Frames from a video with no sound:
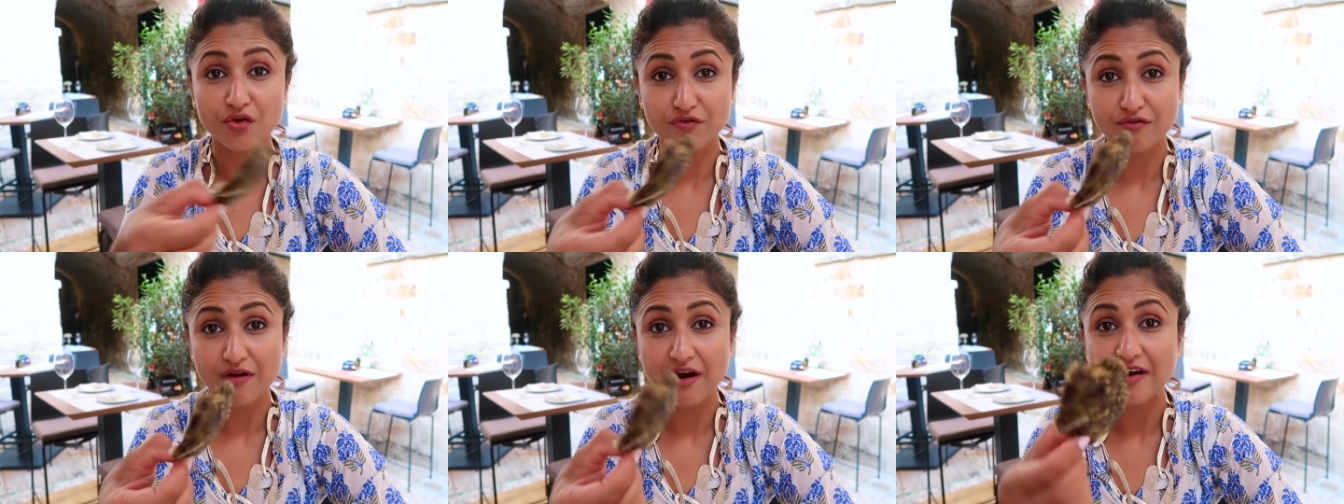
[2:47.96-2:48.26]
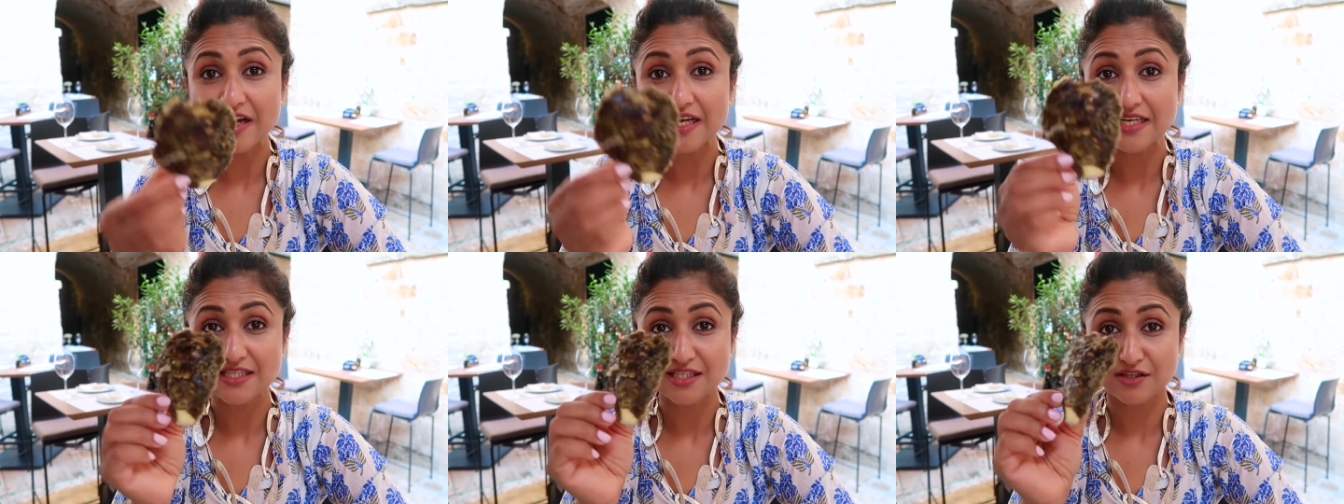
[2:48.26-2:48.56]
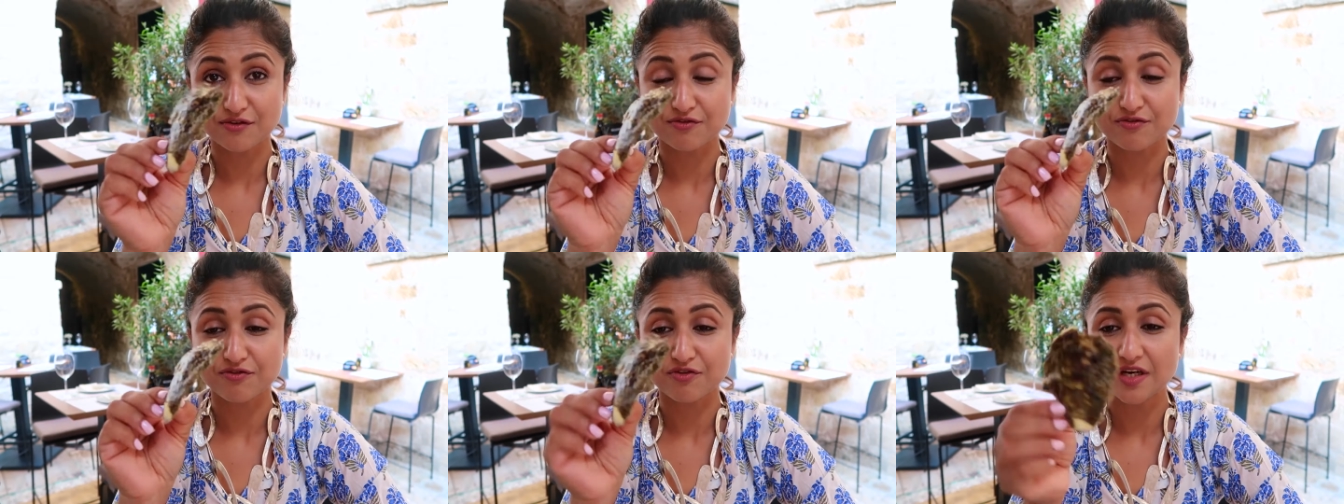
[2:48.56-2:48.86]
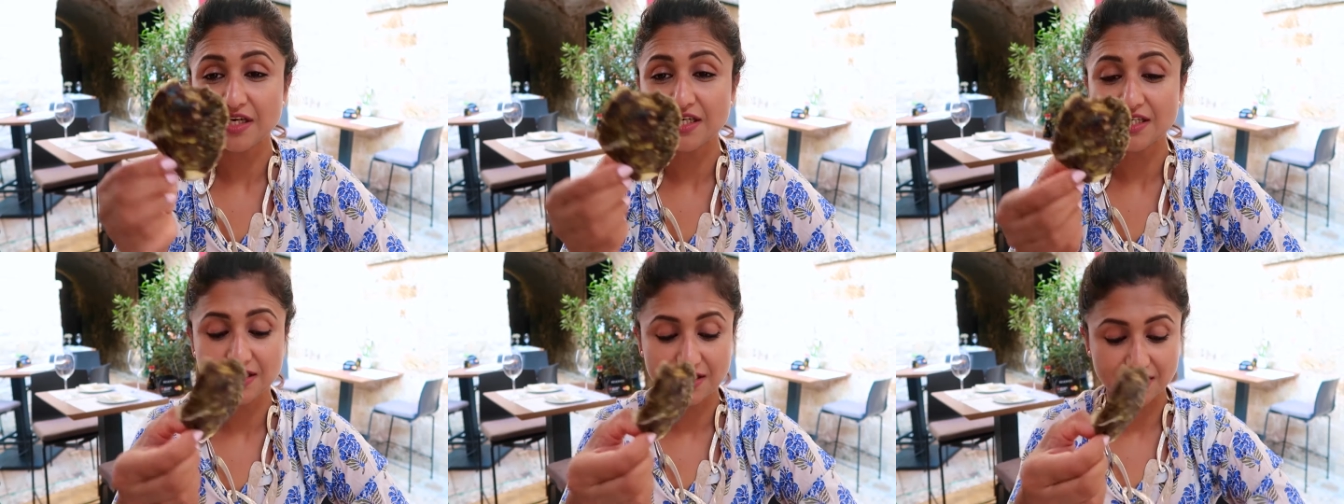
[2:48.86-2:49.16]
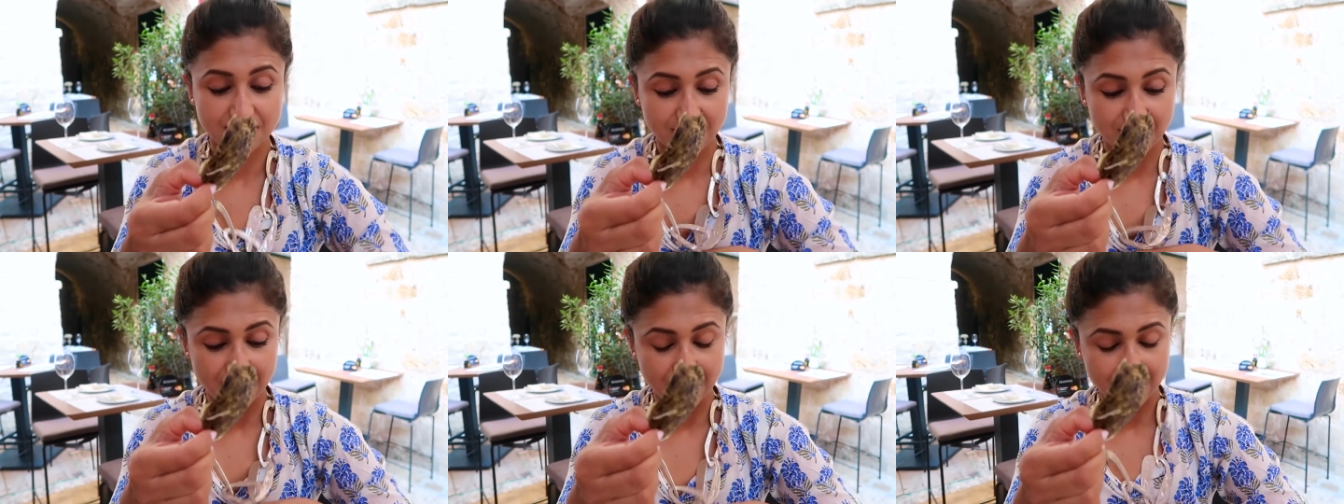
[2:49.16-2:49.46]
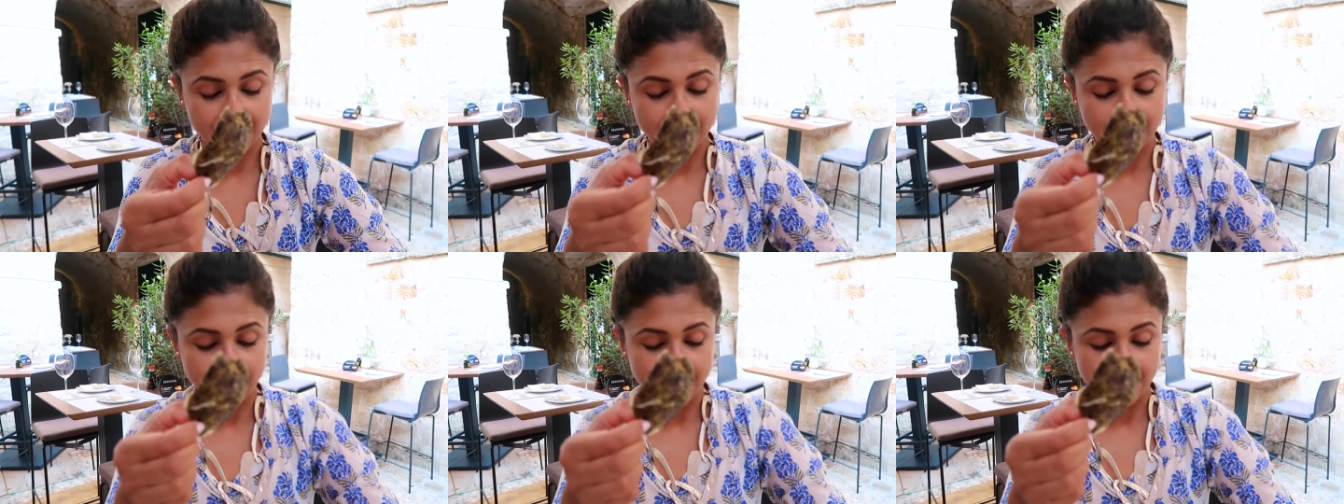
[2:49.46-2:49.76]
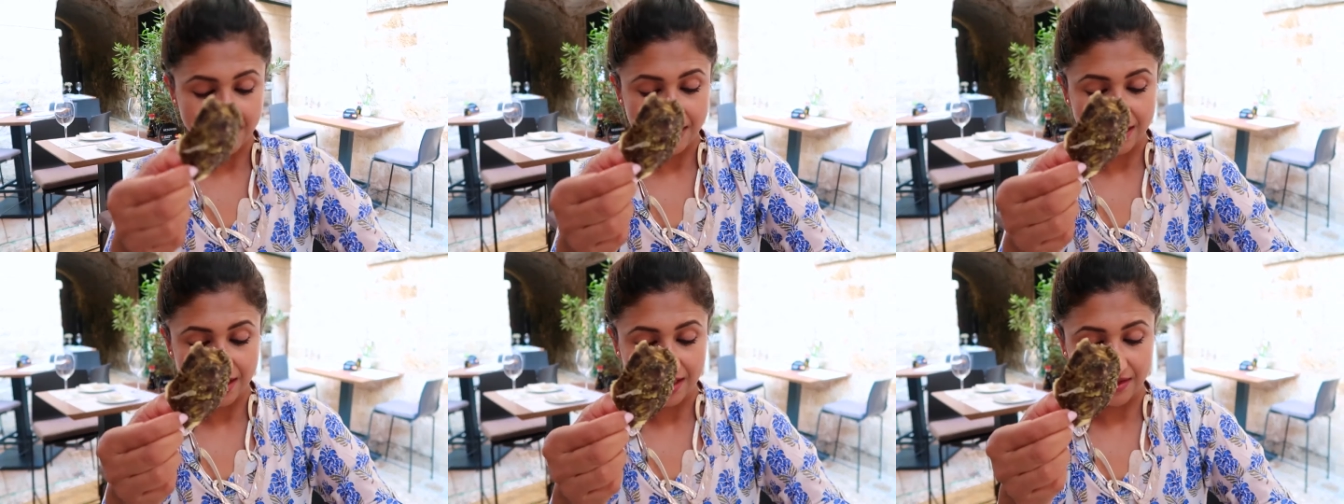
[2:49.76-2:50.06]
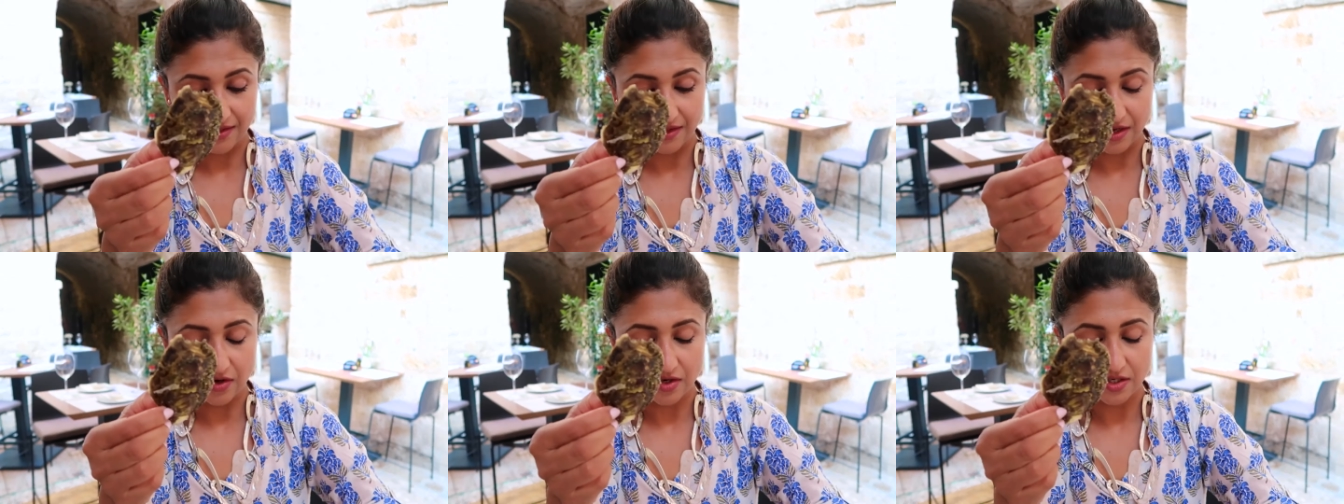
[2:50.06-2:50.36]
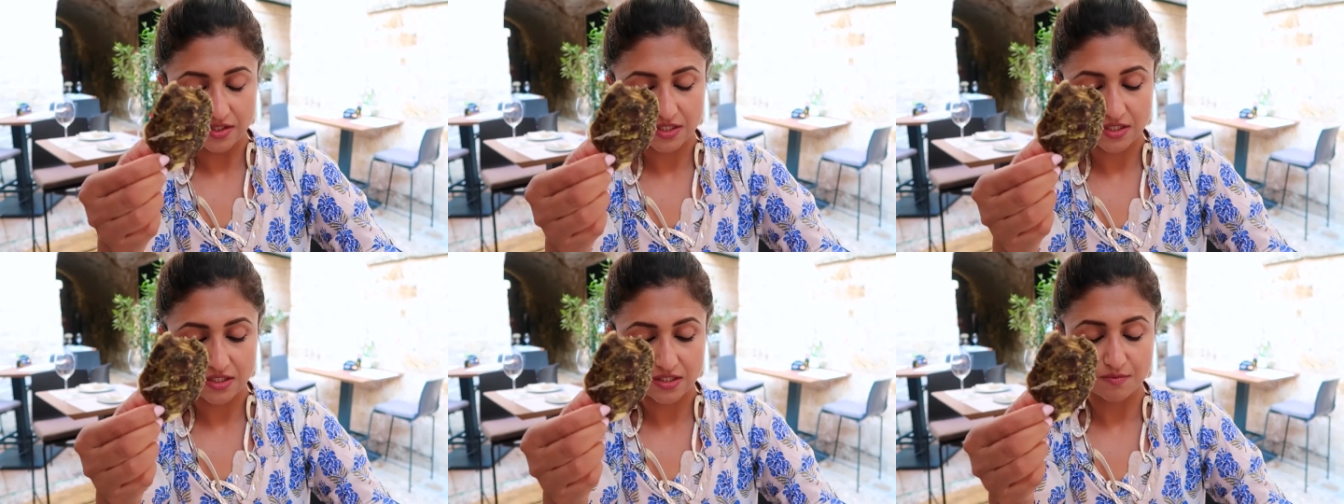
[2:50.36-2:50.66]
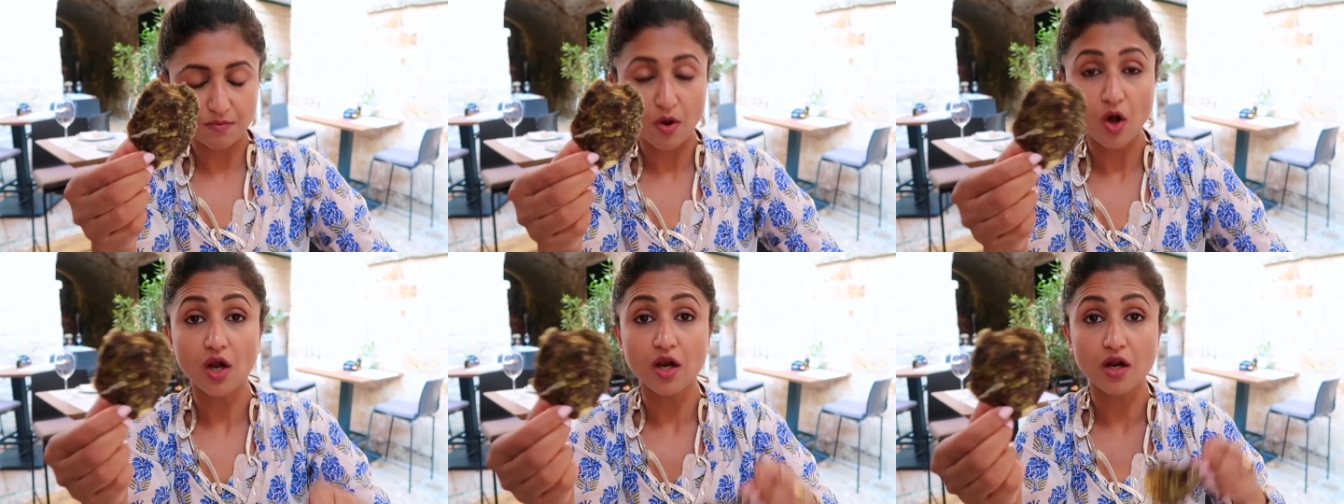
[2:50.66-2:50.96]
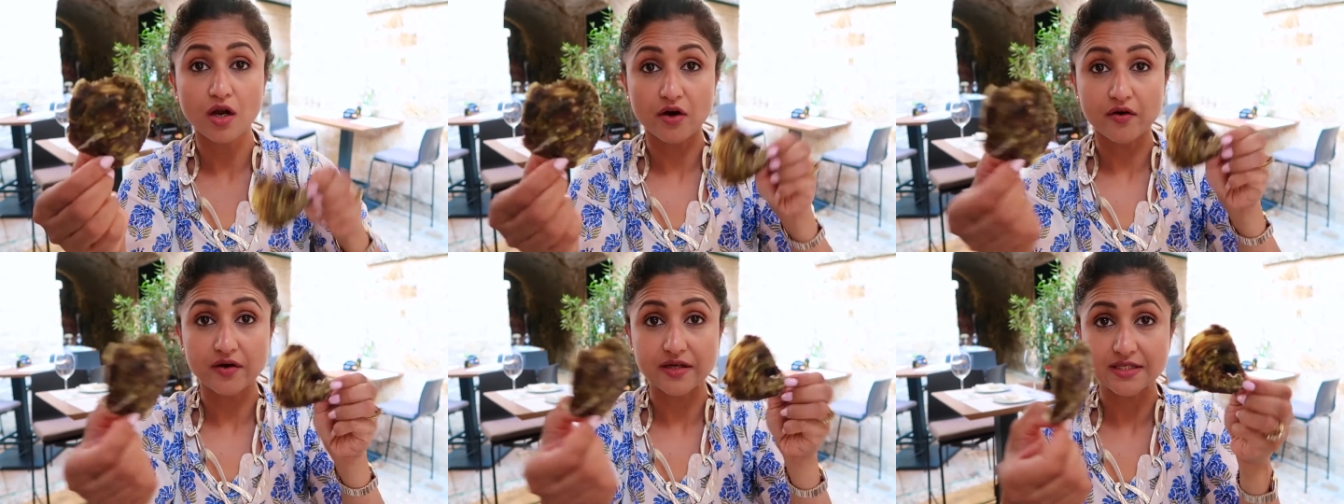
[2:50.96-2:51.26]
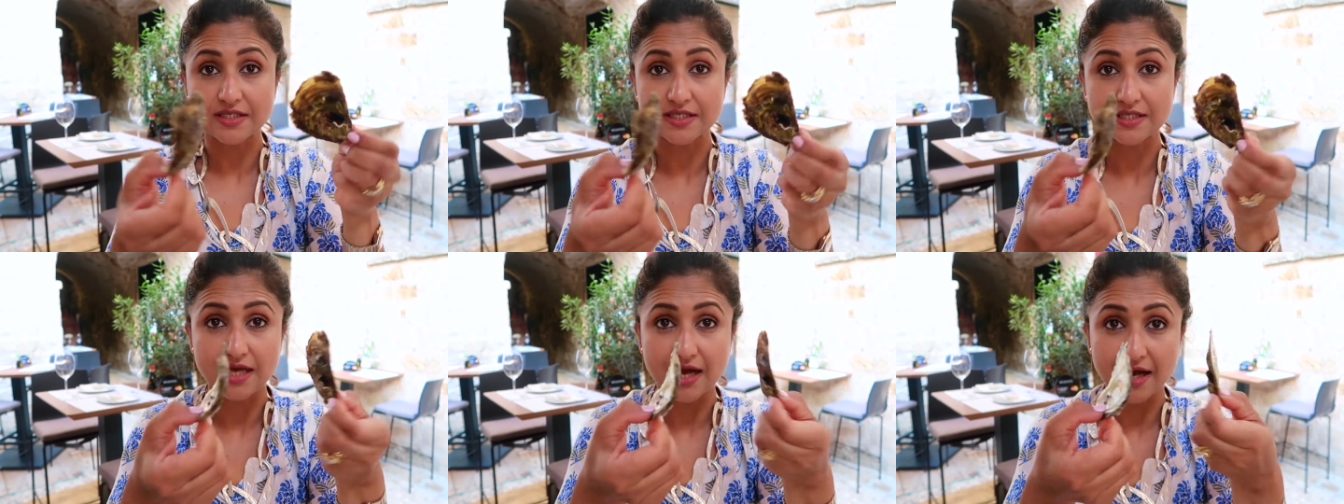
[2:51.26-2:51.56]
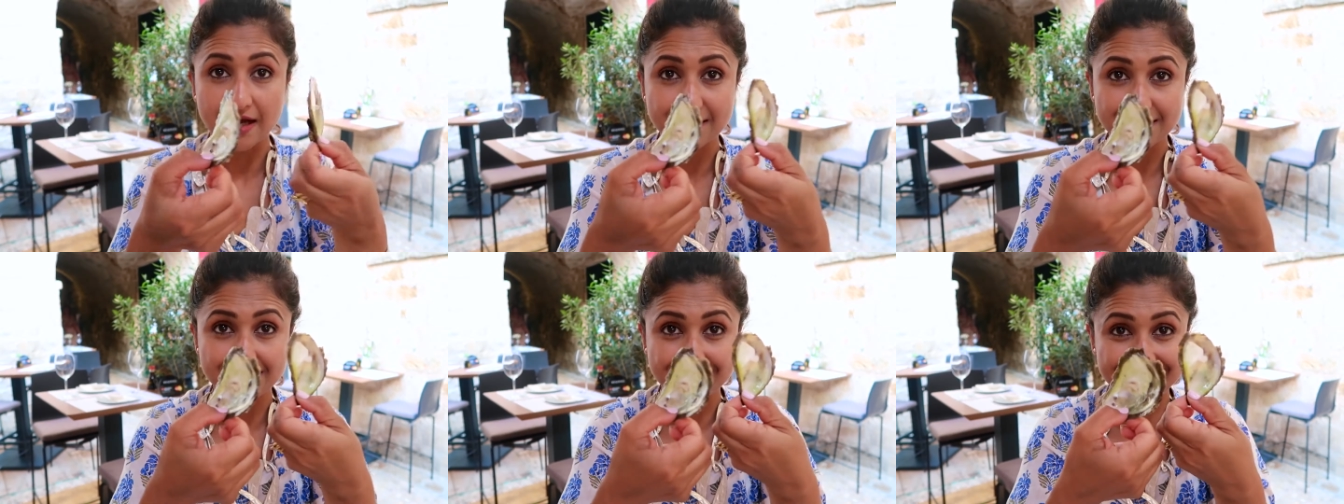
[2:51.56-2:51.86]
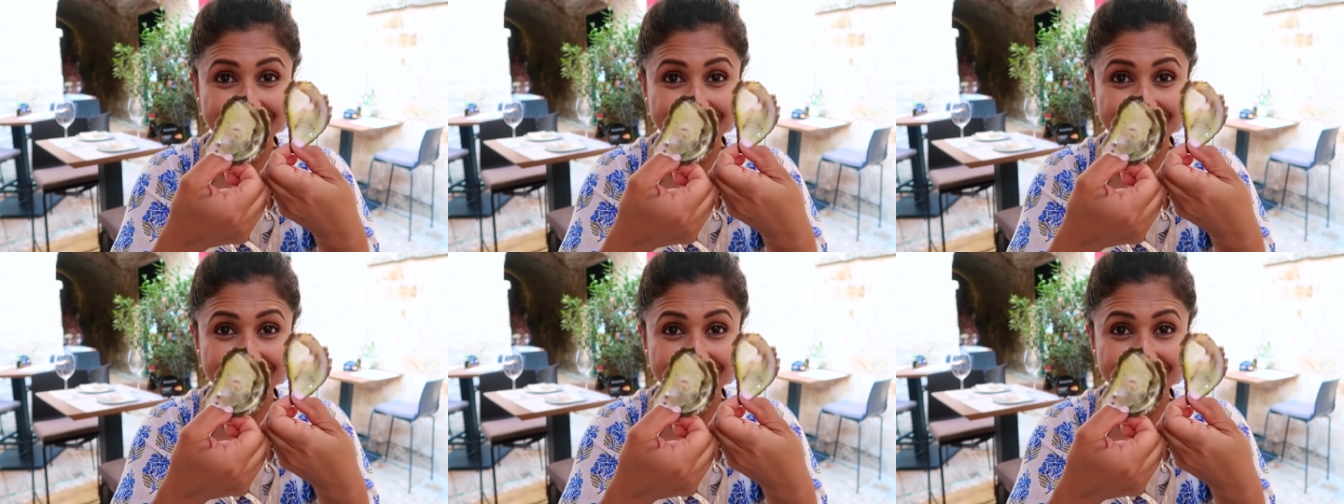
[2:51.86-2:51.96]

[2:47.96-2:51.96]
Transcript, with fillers: look very different. They're smaller in size.